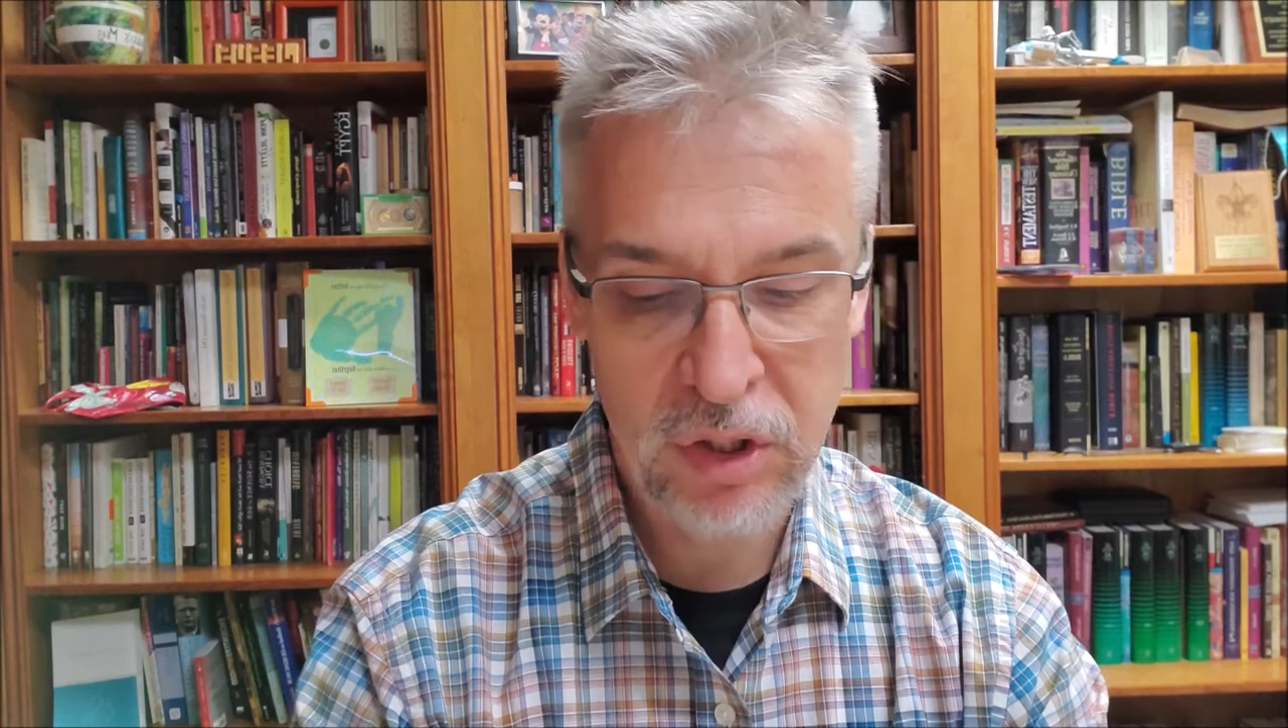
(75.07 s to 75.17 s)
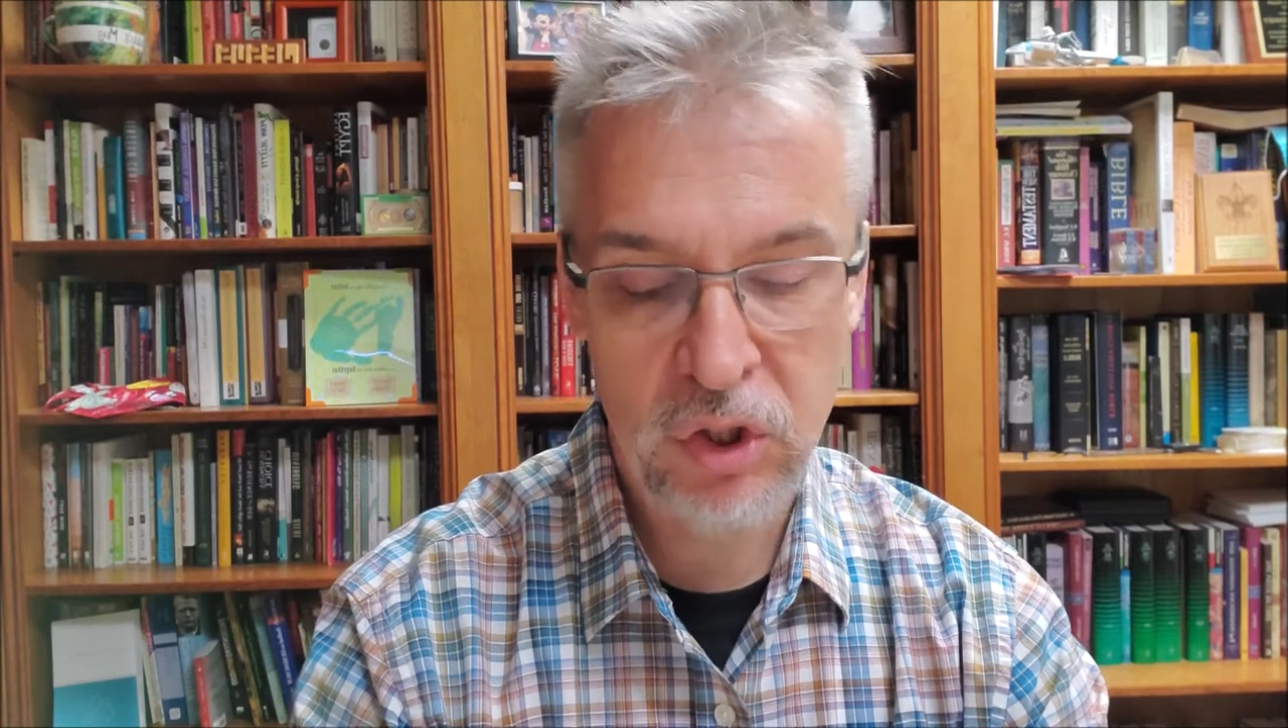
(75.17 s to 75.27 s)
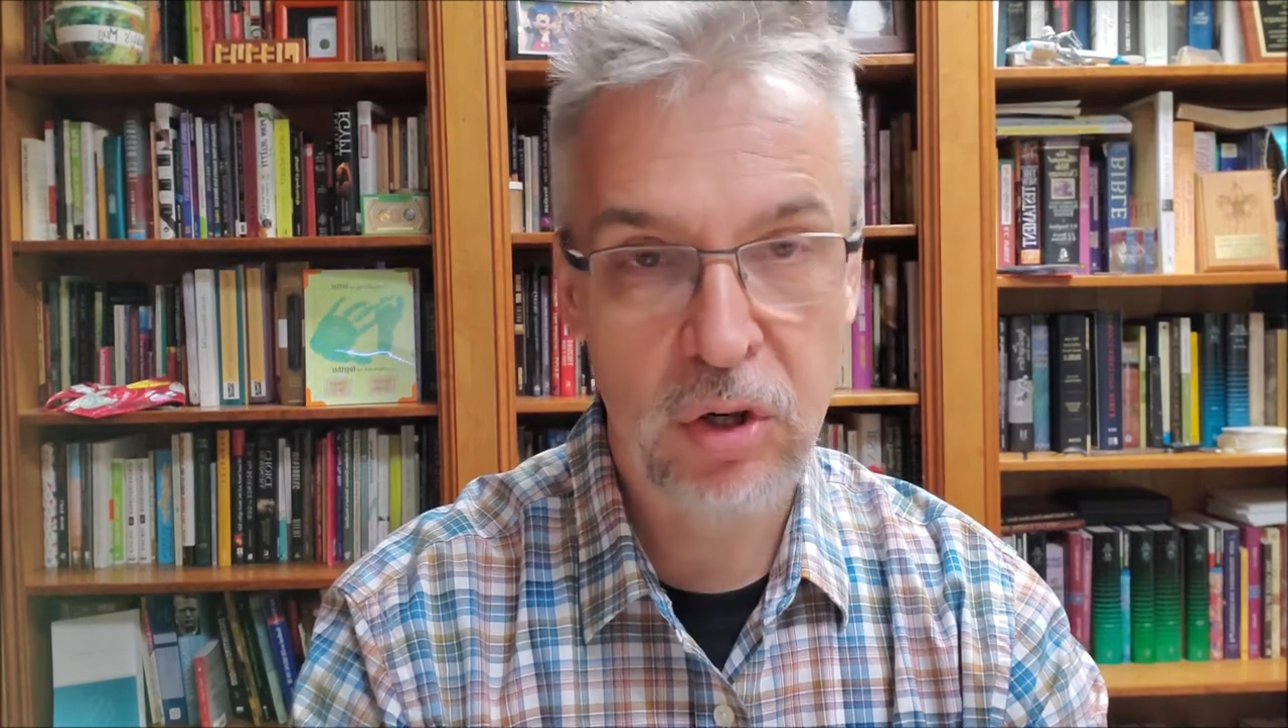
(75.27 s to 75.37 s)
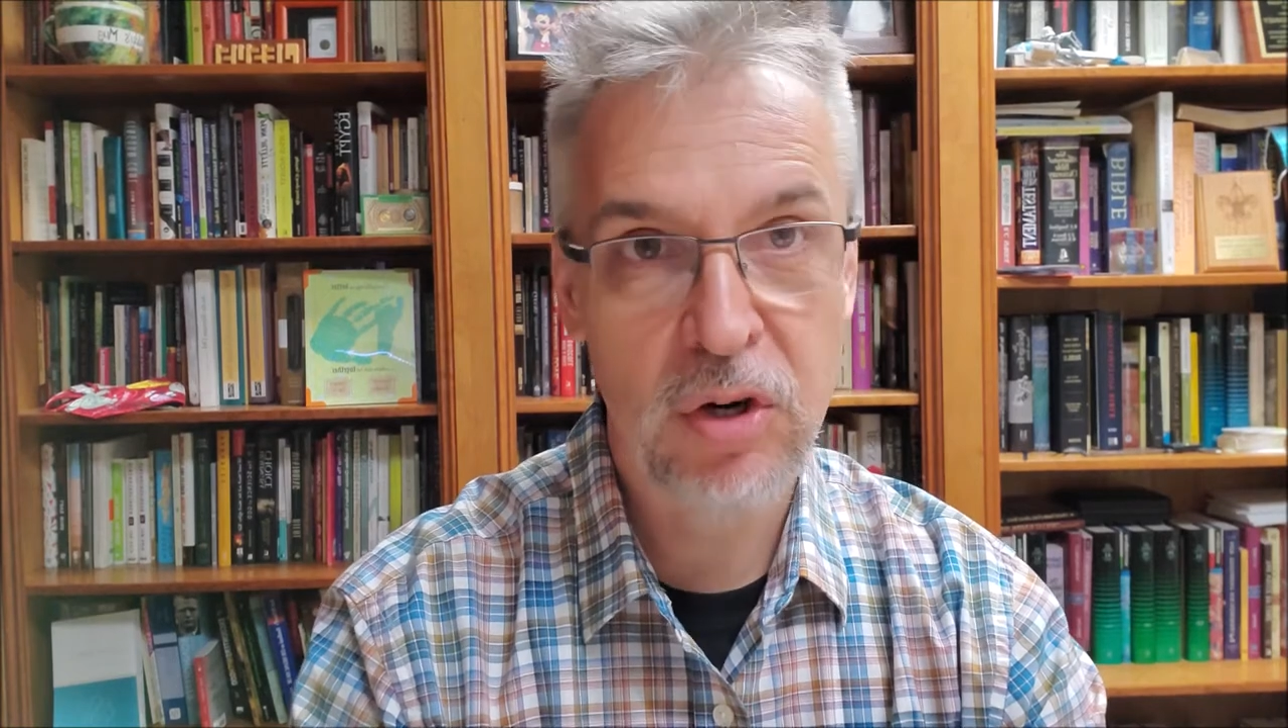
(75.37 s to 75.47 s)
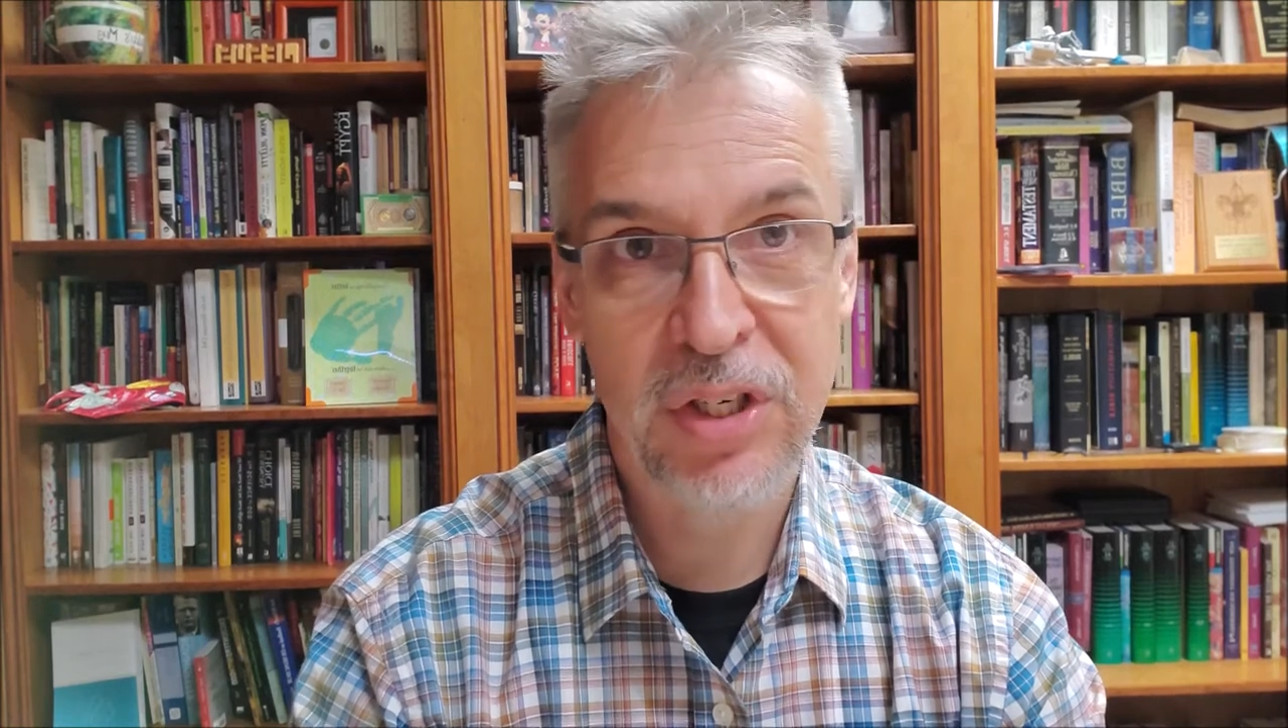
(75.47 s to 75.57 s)

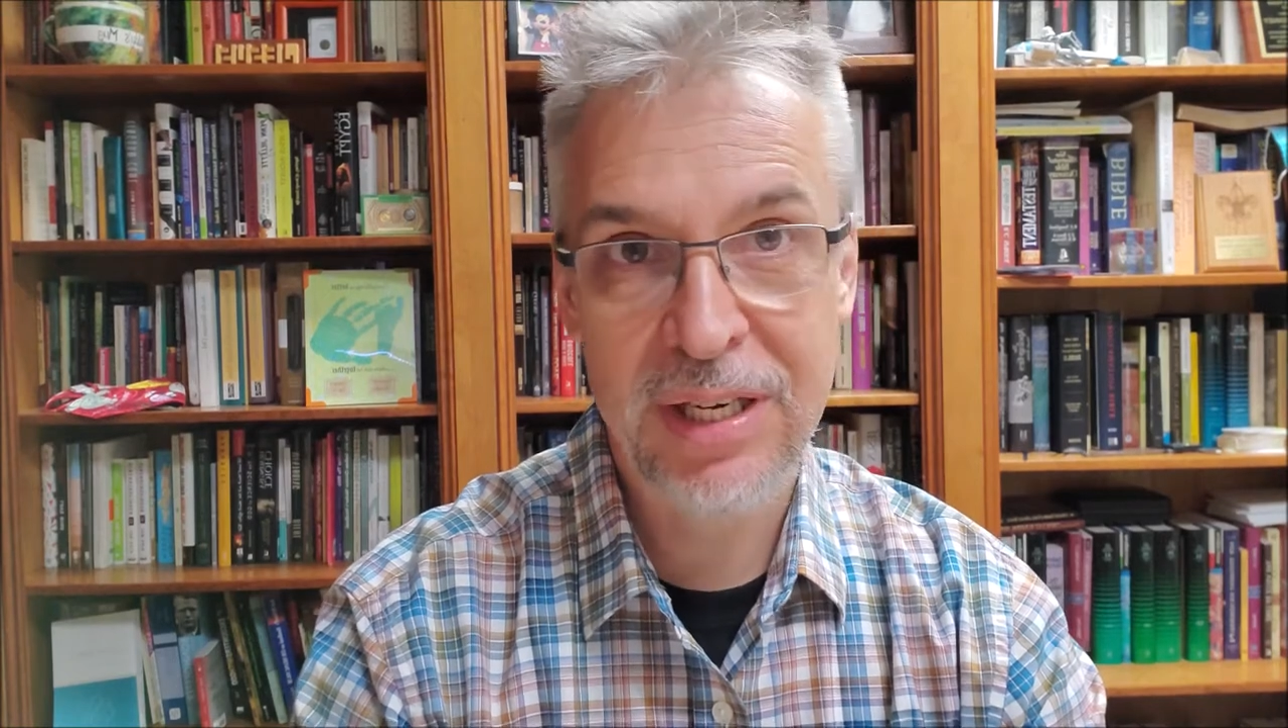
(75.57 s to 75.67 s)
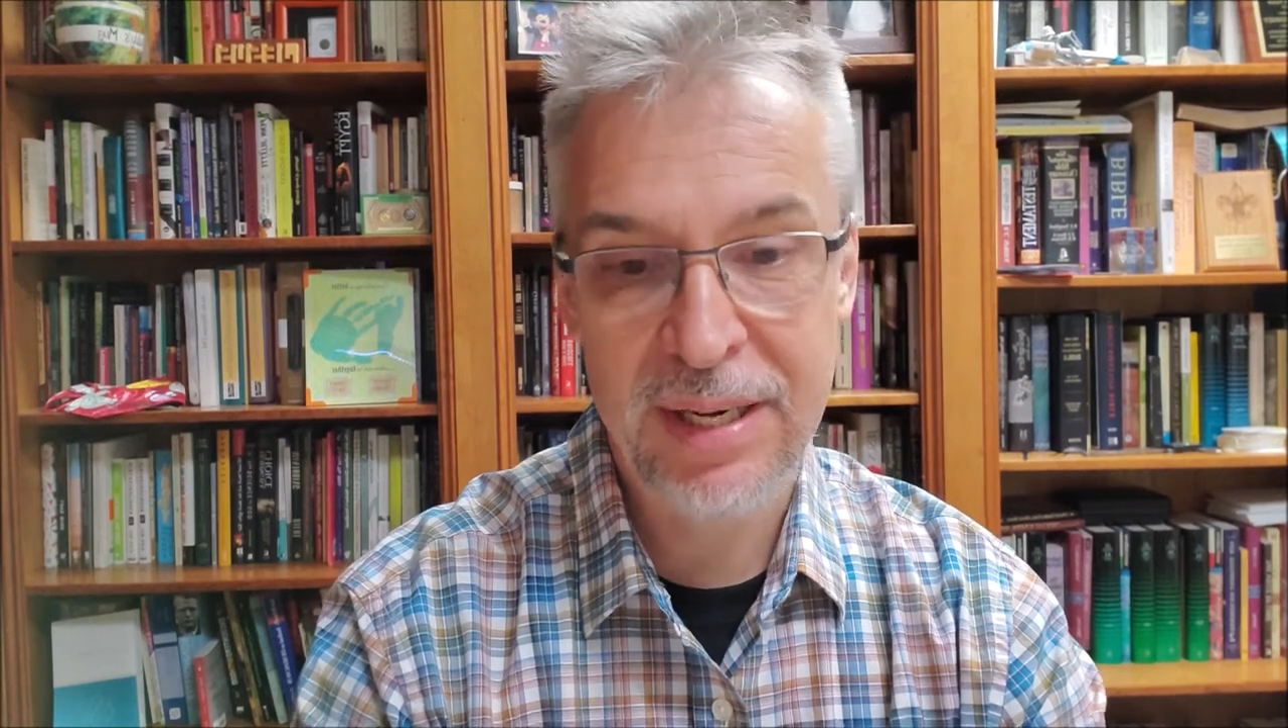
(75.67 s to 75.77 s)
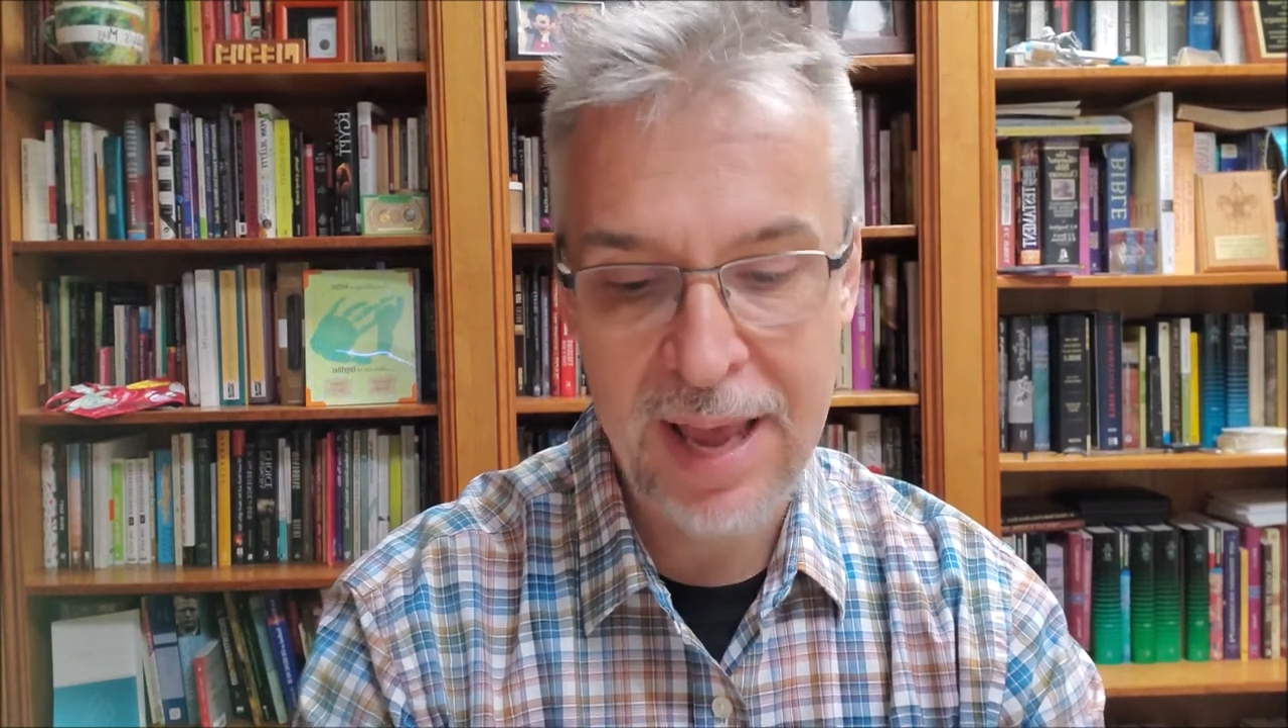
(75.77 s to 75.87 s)
church in